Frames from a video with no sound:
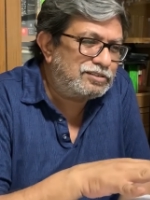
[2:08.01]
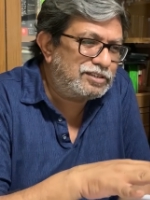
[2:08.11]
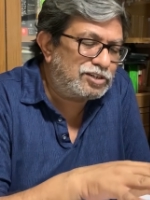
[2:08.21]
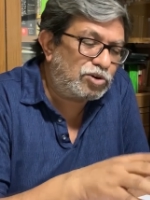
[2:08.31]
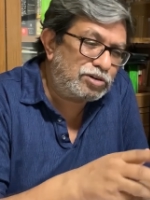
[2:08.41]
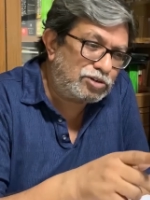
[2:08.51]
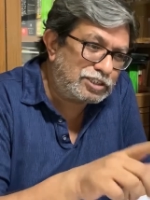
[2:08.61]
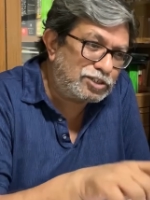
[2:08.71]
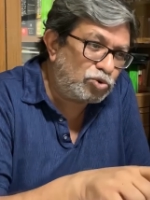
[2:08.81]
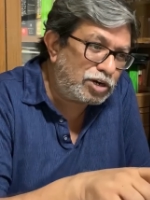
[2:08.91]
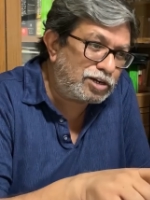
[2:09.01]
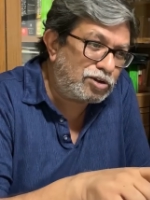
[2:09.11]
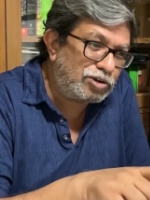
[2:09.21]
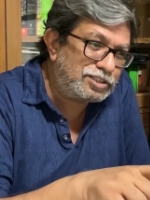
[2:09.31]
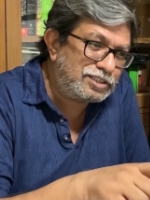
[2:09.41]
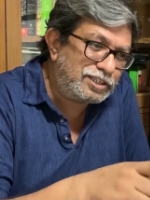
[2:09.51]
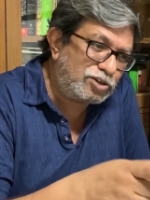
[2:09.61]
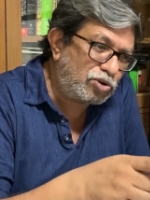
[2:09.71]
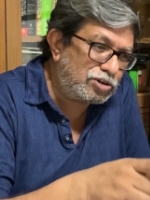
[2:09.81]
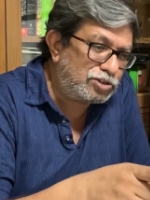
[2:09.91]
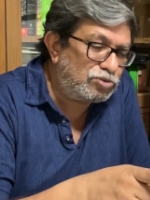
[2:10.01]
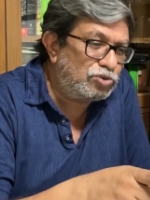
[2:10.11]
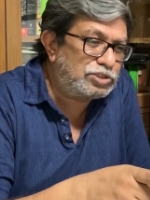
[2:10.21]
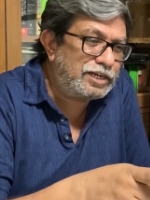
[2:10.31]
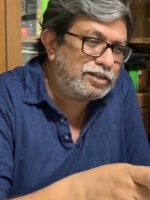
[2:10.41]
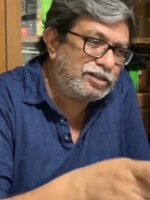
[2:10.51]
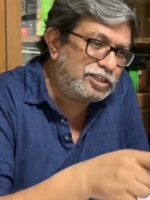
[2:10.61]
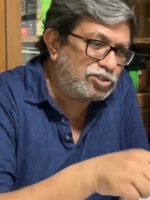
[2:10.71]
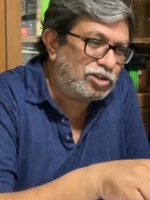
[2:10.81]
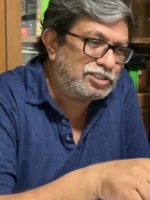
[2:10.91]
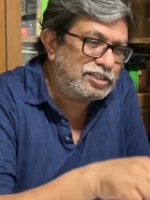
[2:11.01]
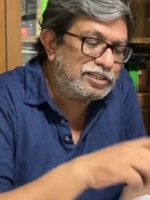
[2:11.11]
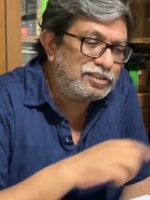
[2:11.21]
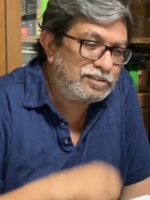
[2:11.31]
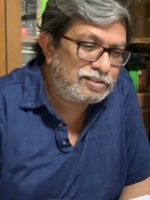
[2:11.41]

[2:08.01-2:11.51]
it all doesn't look at uh, honesty, it all looks at dishonesty.